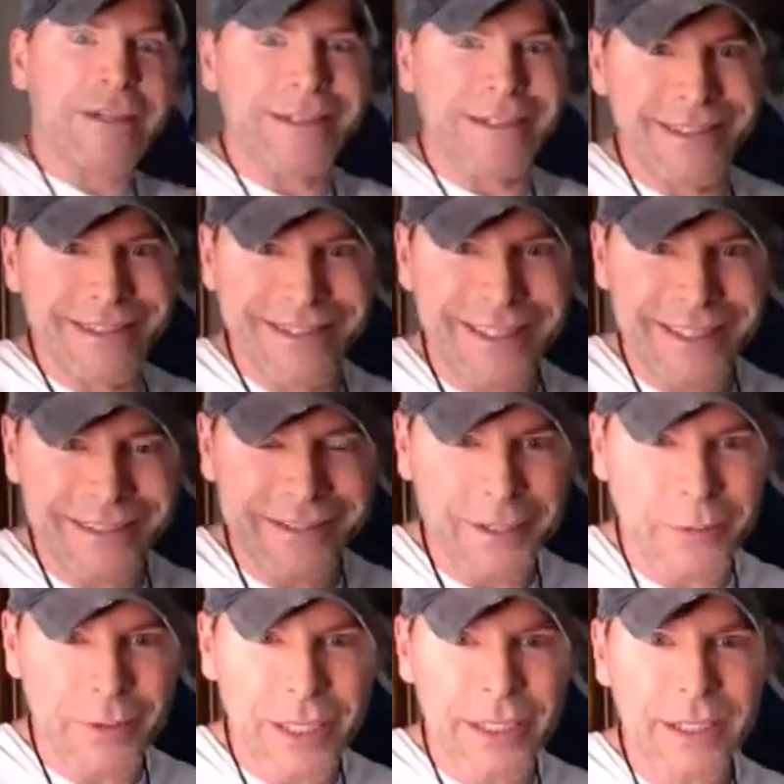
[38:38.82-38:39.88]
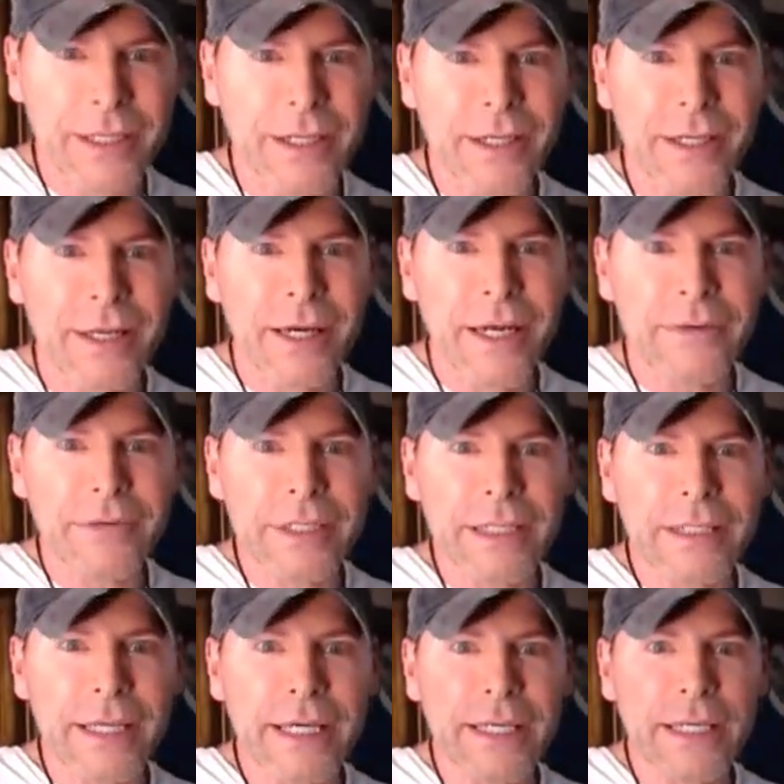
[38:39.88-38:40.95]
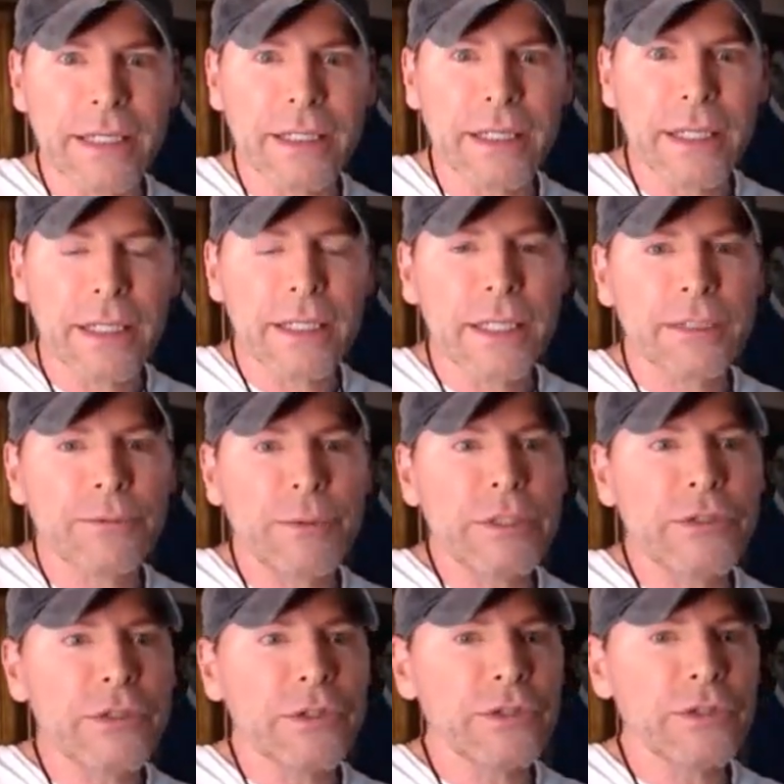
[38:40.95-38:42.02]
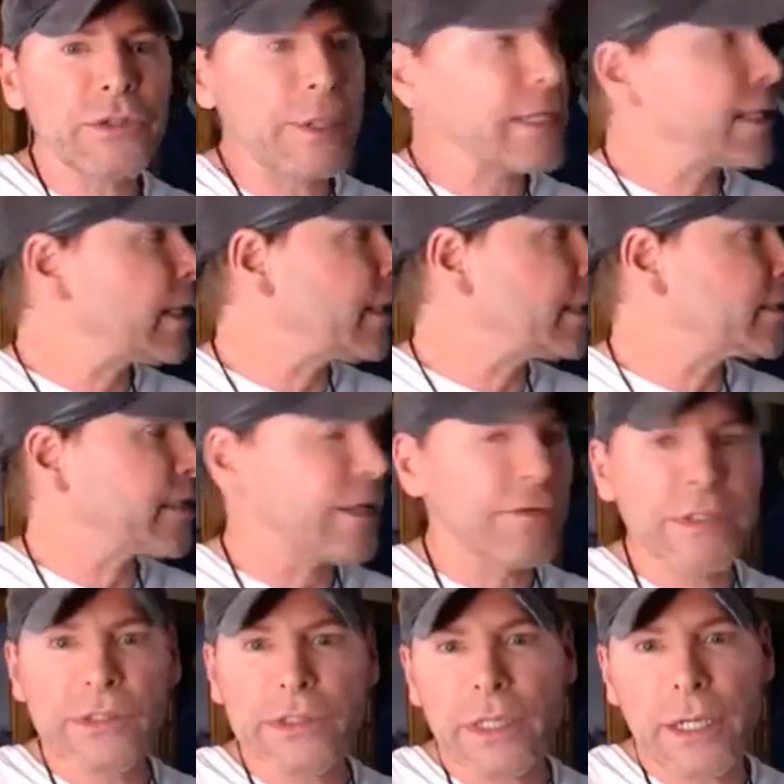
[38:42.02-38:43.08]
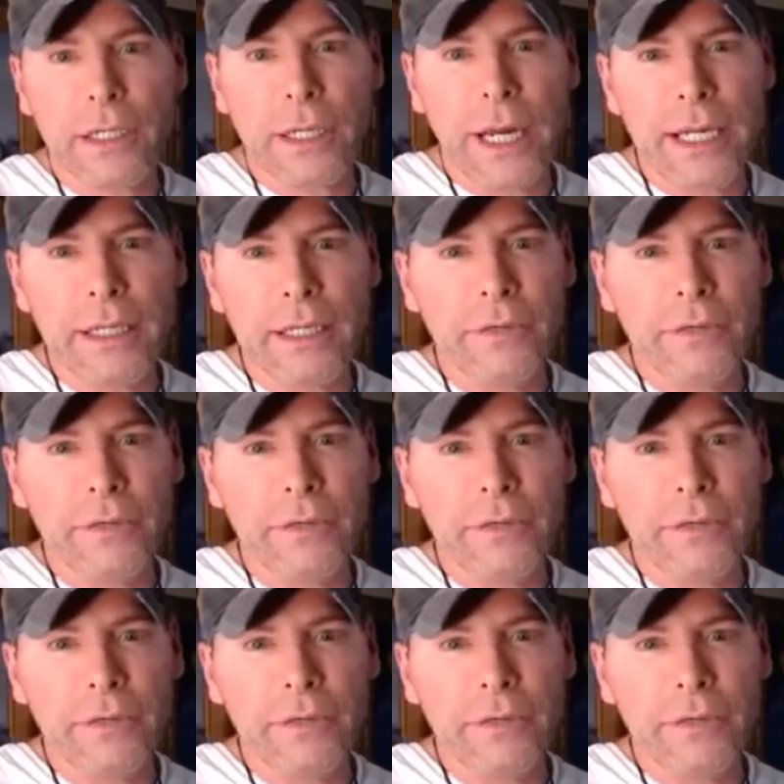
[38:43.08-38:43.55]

It's like so bright. I really like it. Because pretty soon it's going to be daylight savings, and I live